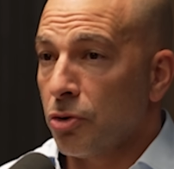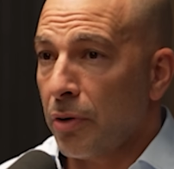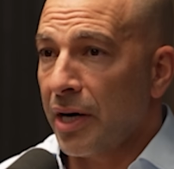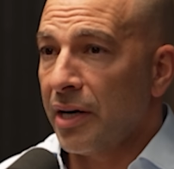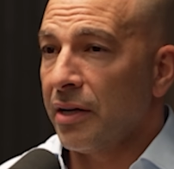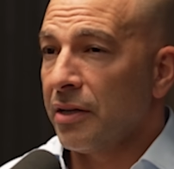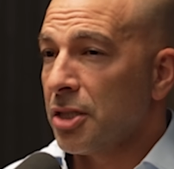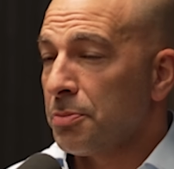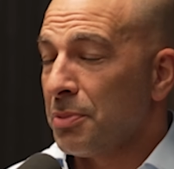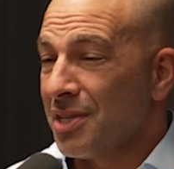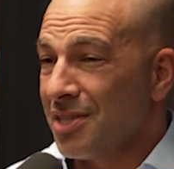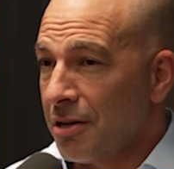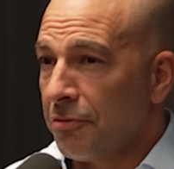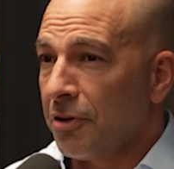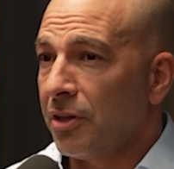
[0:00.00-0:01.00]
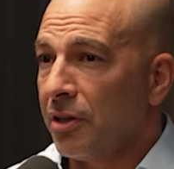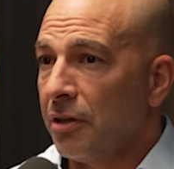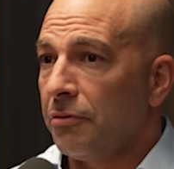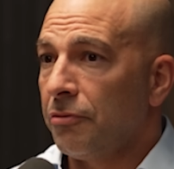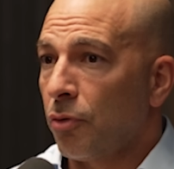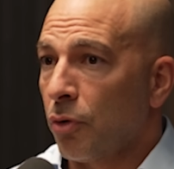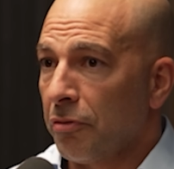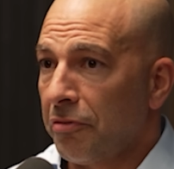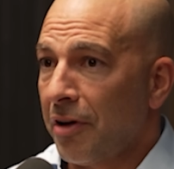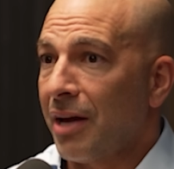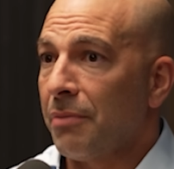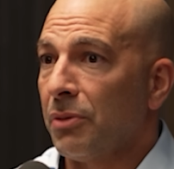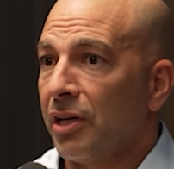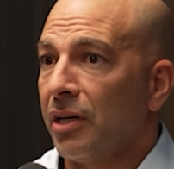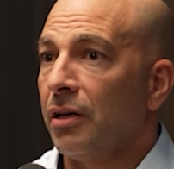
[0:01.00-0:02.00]
Training specifically for
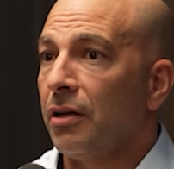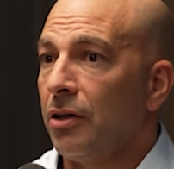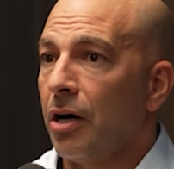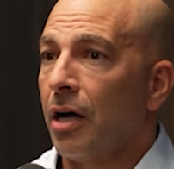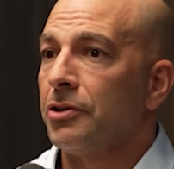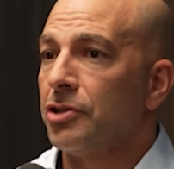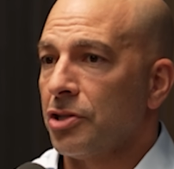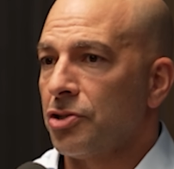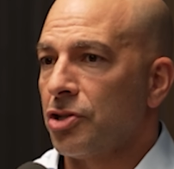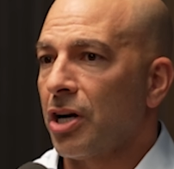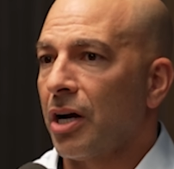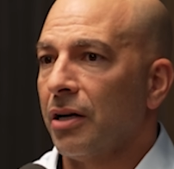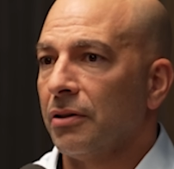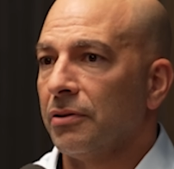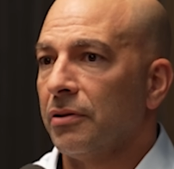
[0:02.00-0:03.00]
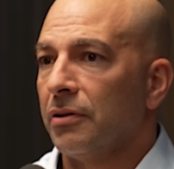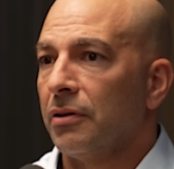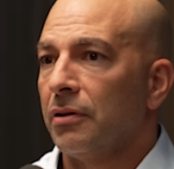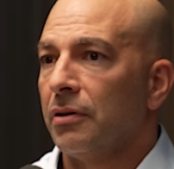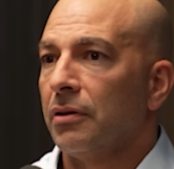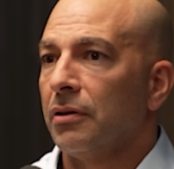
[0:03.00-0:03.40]
family, not just child.